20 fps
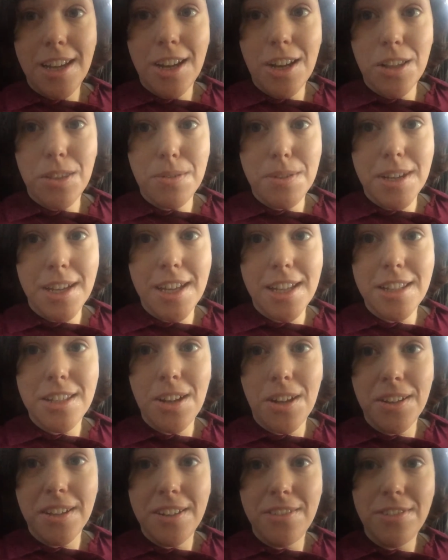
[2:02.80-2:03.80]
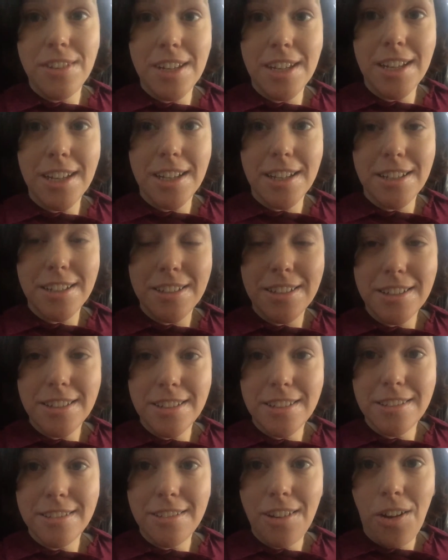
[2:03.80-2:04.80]
care of three kids all evening and
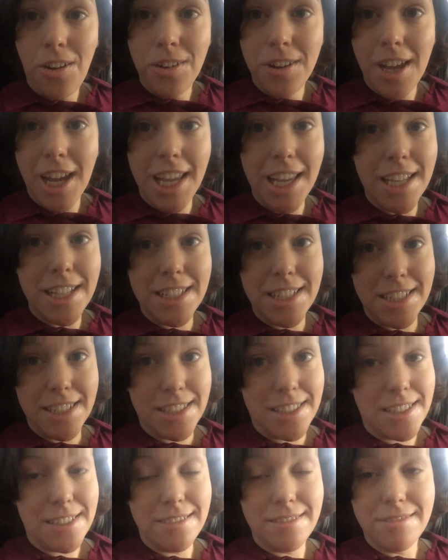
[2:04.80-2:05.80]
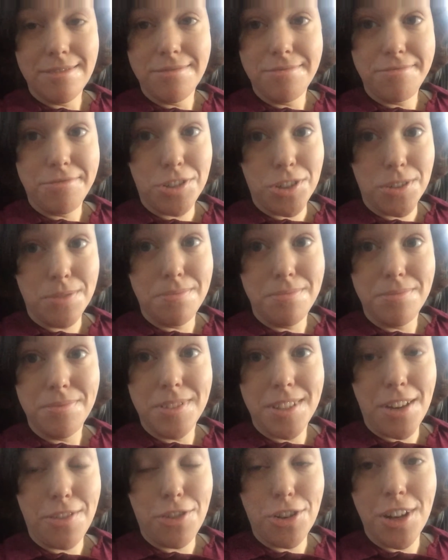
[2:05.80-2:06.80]
all night for
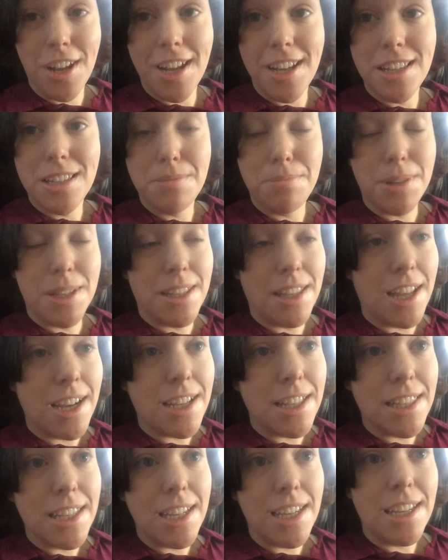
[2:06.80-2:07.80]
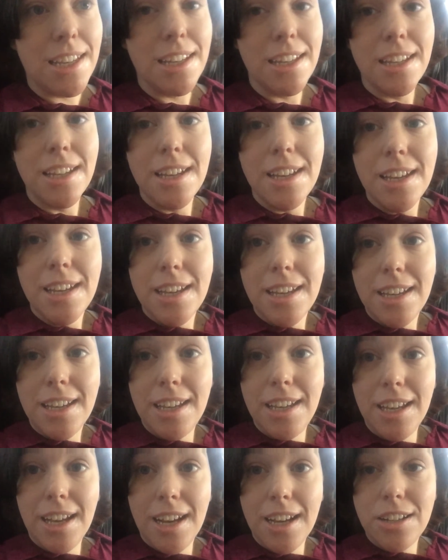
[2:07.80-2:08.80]
several nights. But luckily,
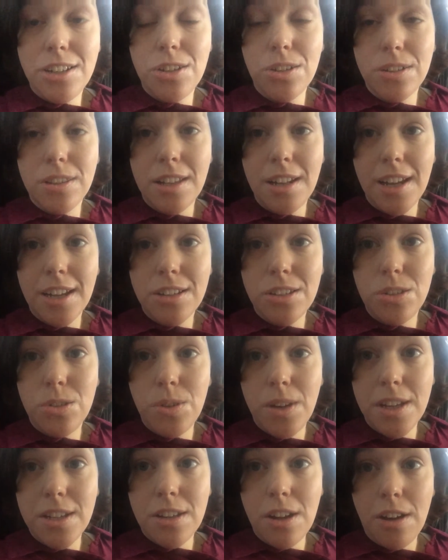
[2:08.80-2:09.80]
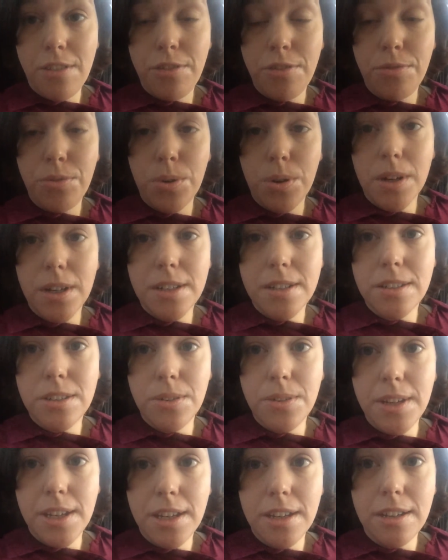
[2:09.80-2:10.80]
he uh, took the next two days off of work
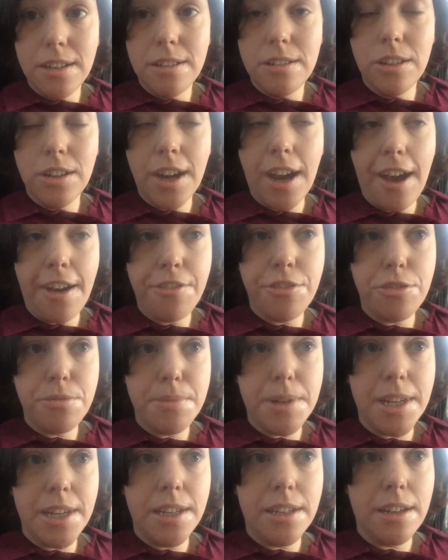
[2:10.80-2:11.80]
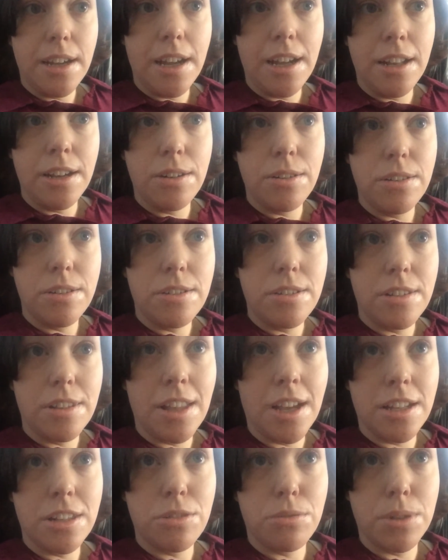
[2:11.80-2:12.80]
so he could look after me, and
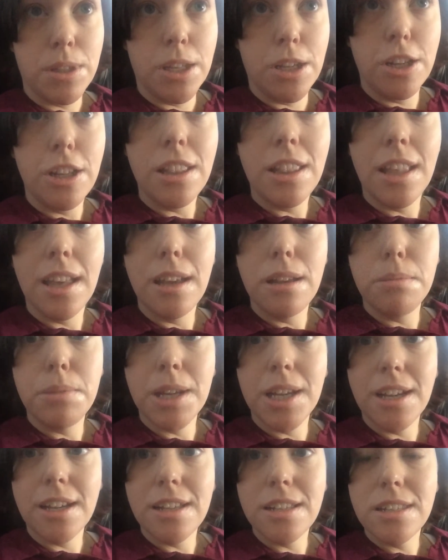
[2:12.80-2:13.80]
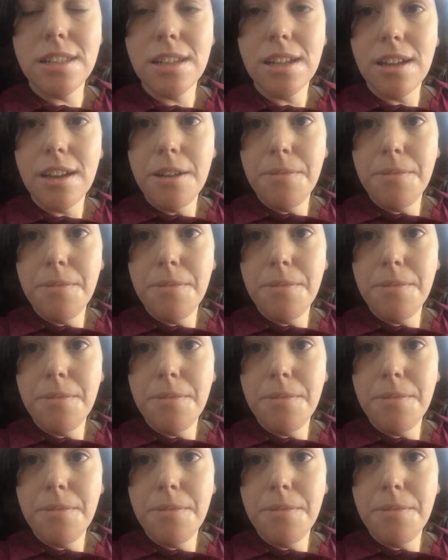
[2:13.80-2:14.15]
that's a really good thing because